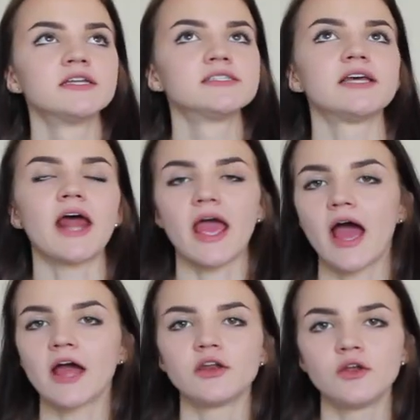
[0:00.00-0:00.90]
today,
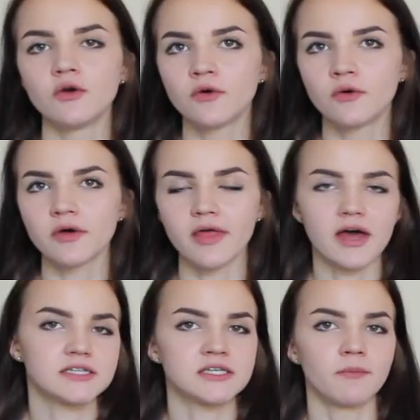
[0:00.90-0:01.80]
I knew
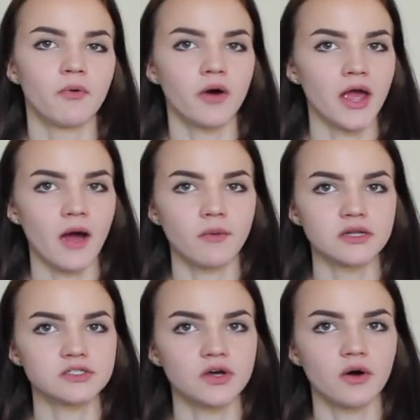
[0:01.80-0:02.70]
that at some point I
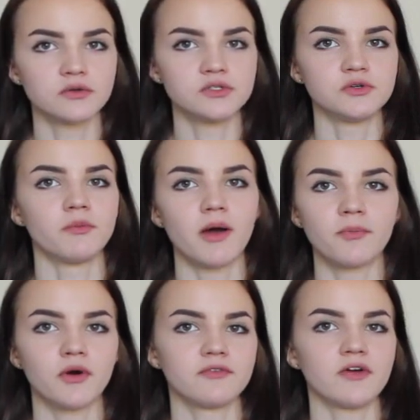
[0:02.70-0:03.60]
wanted to go to my
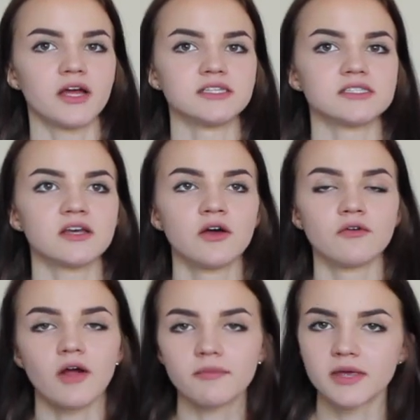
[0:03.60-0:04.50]
boyfriend's
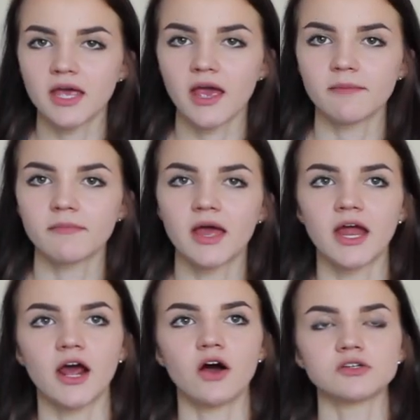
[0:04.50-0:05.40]
rugby game,
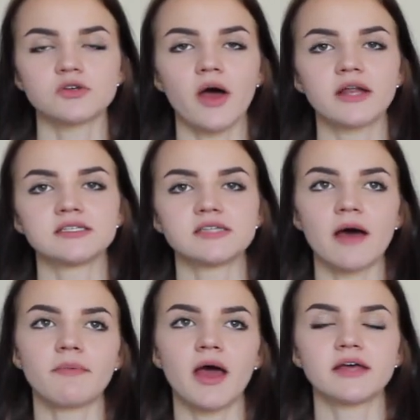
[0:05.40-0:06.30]
and I also had to
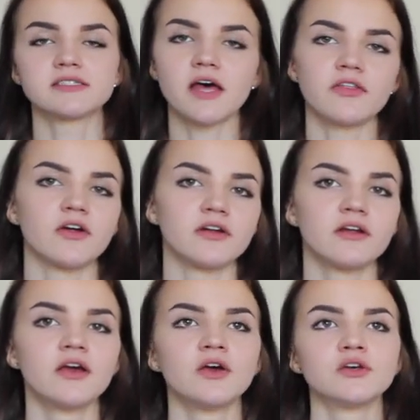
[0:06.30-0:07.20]
stop at
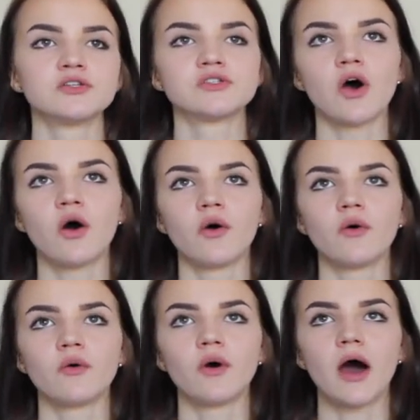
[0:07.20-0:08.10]
Southern.
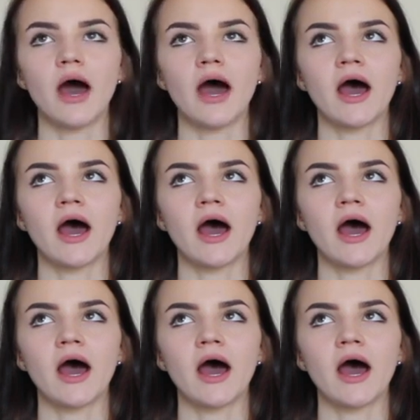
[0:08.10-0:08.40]
So